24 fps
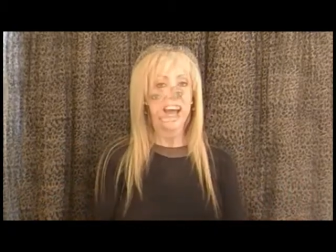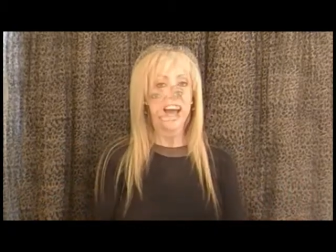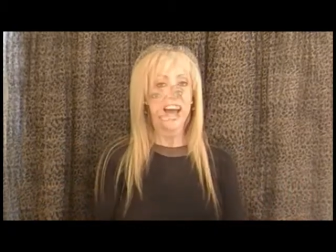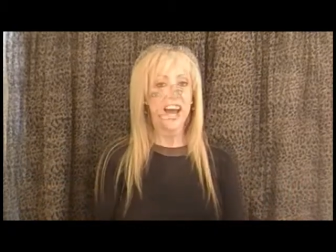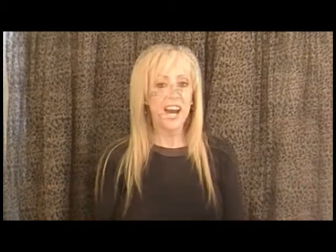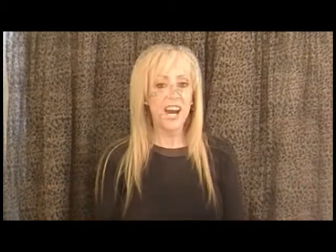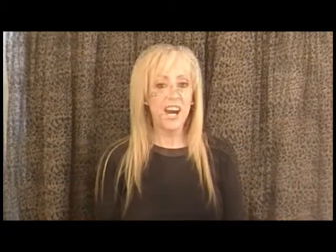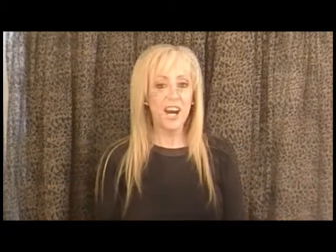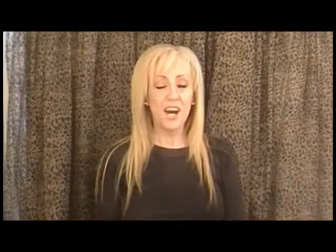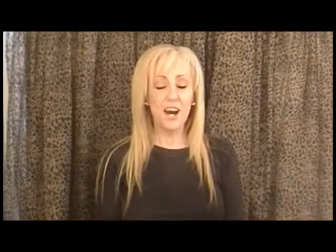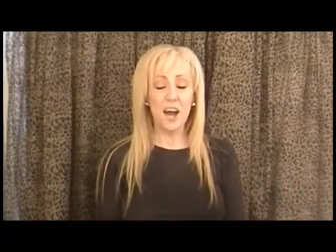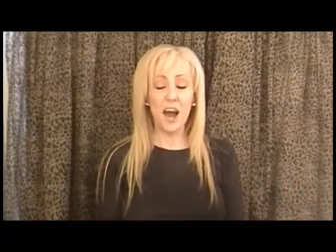
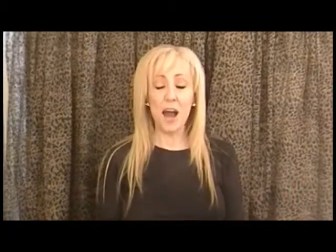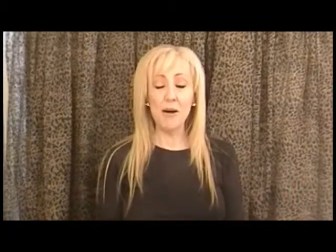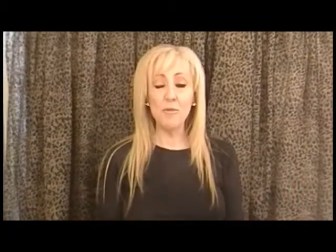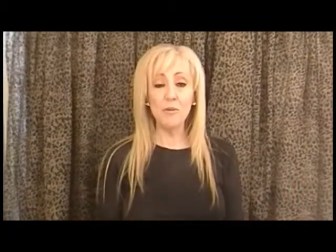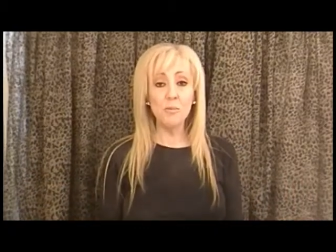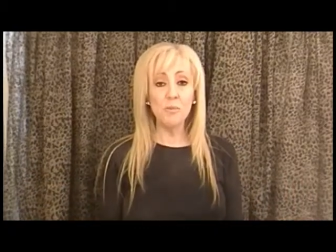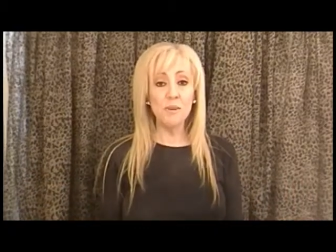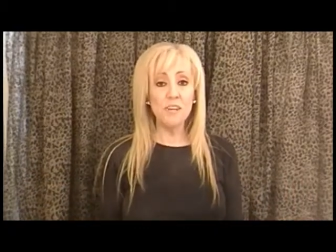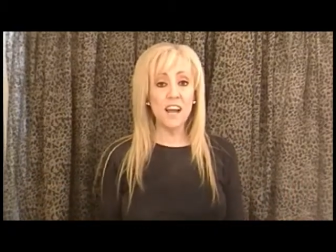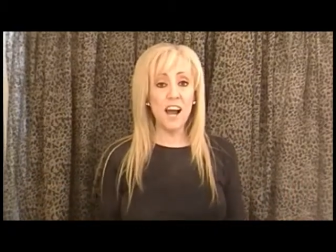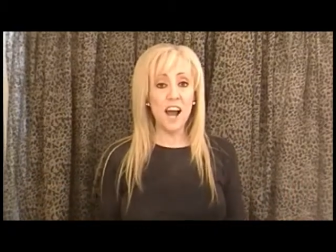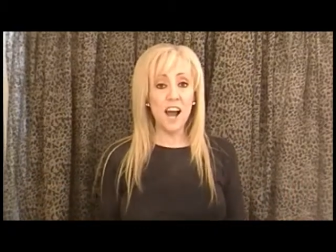Uh, I'm
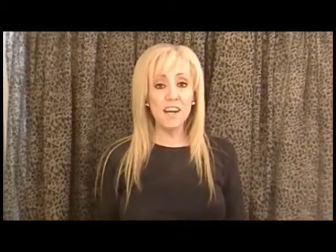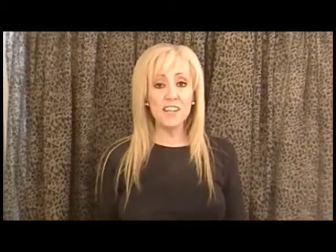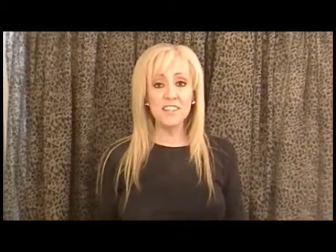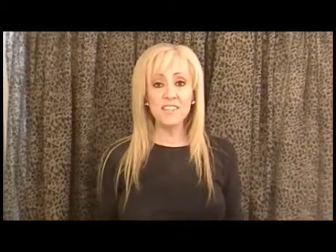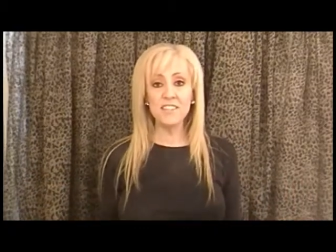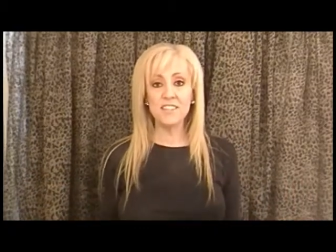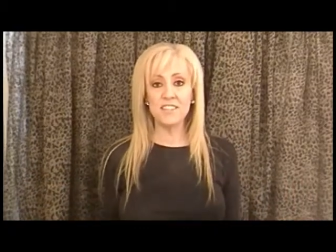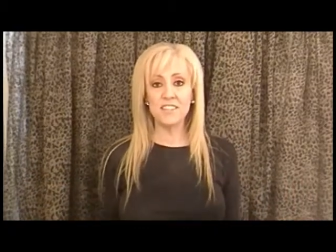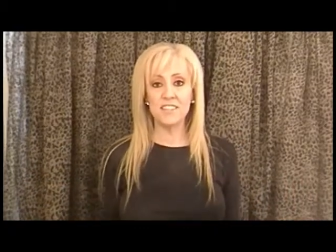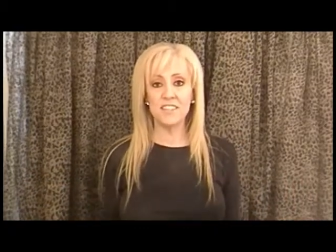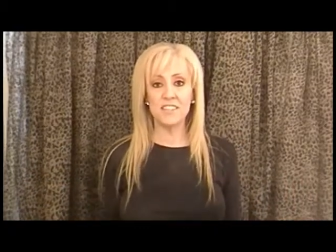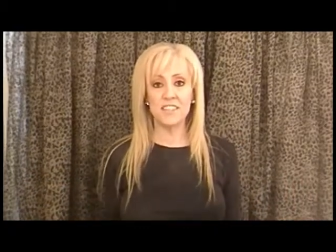going to be
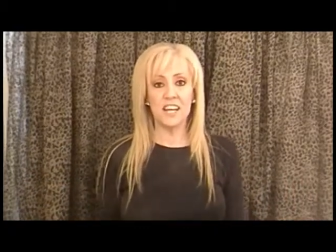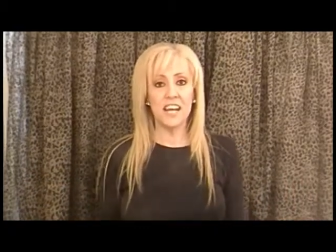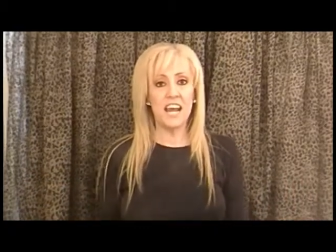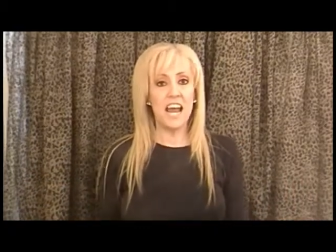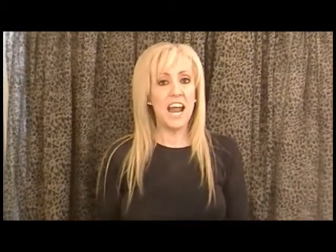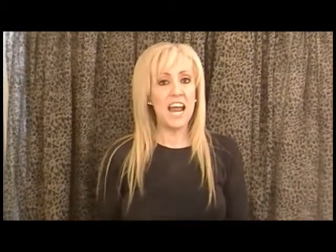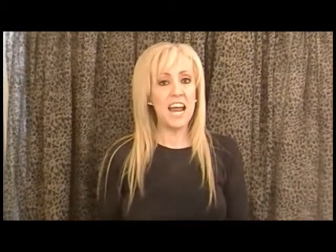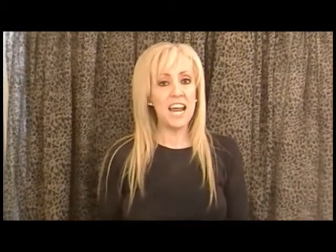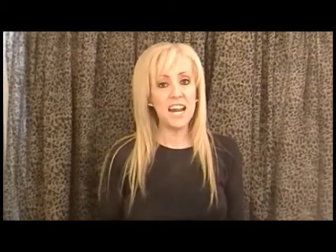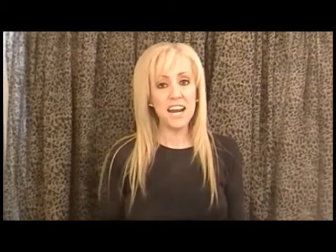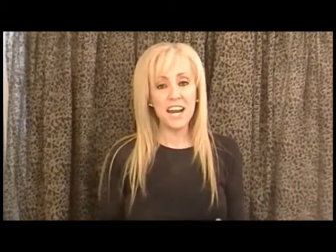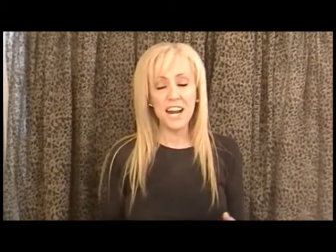honest.
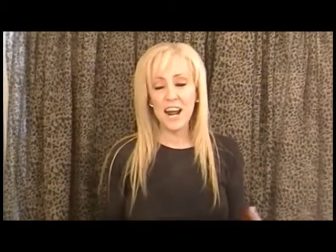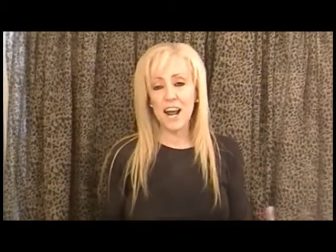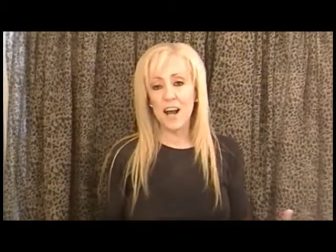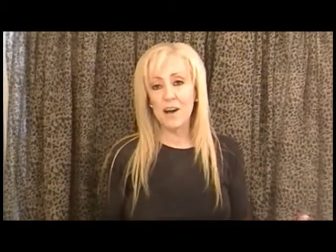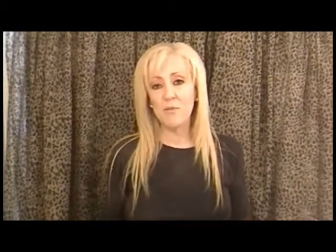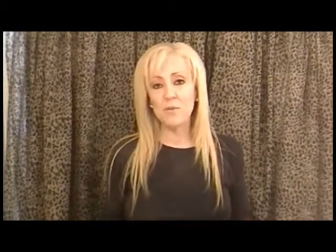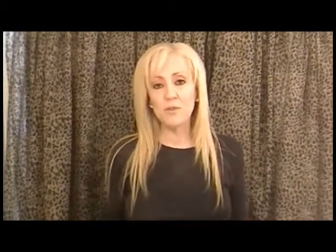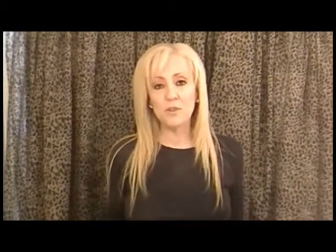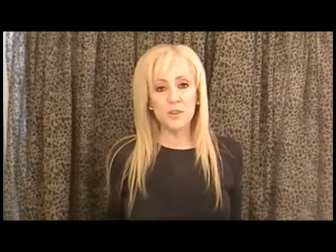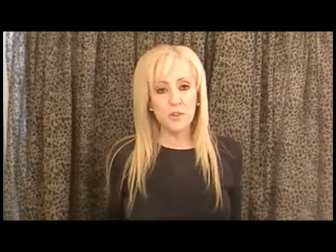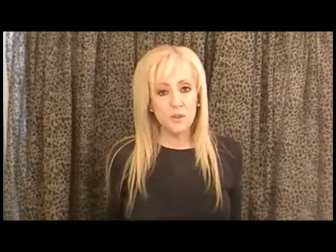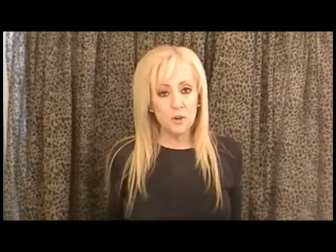Hanging
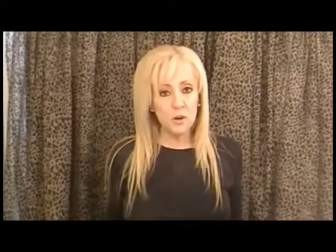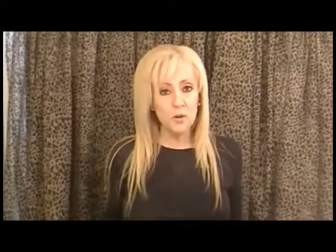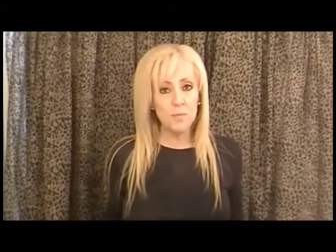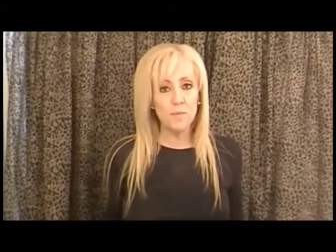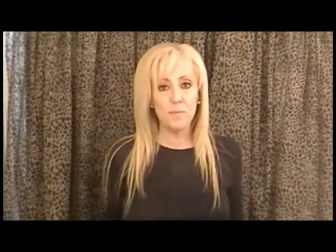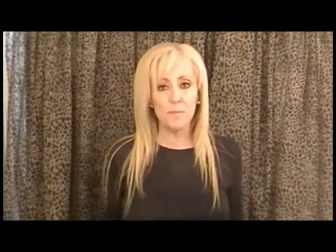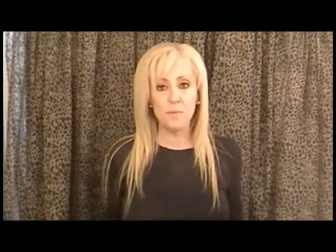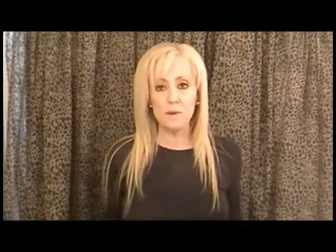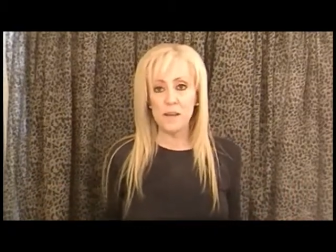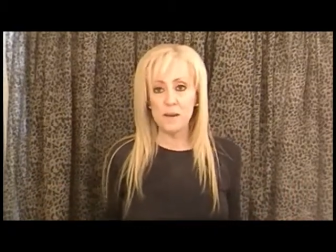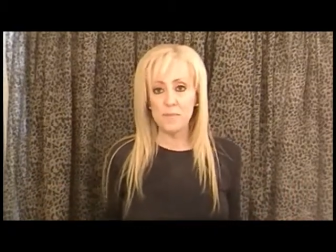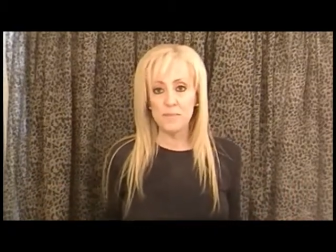out with a group
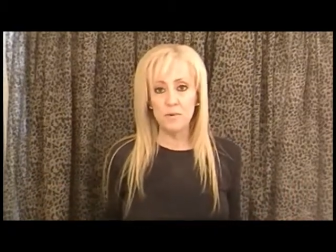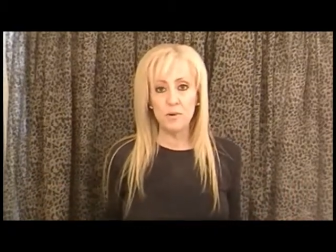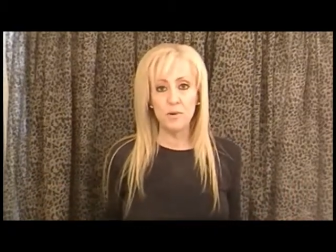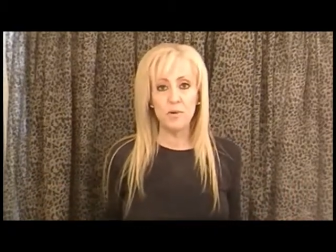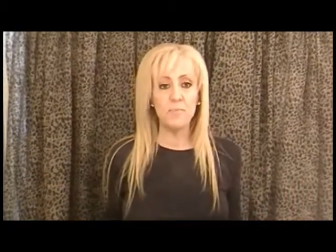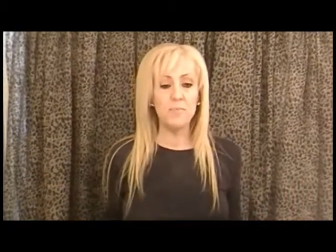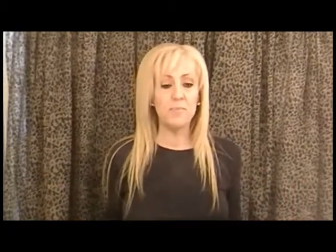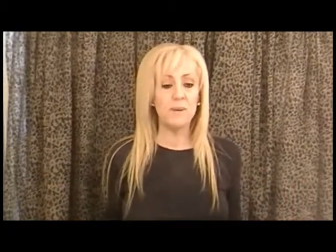of people,